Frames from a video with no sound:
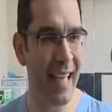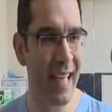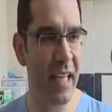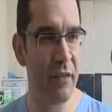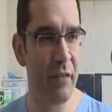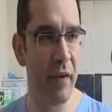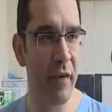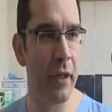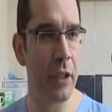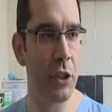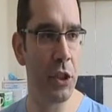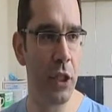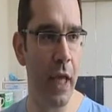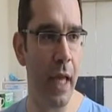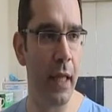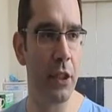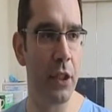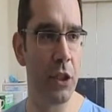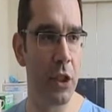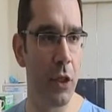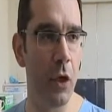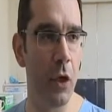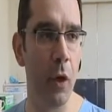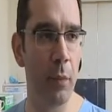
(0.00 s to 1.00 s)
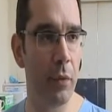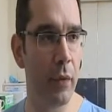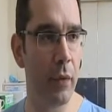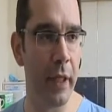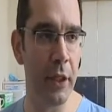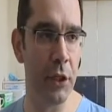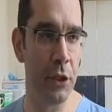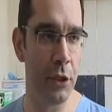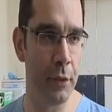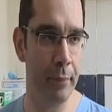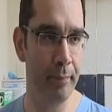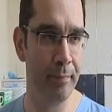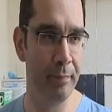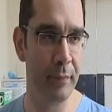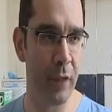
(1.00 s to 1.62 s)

Technically, very challenging operation.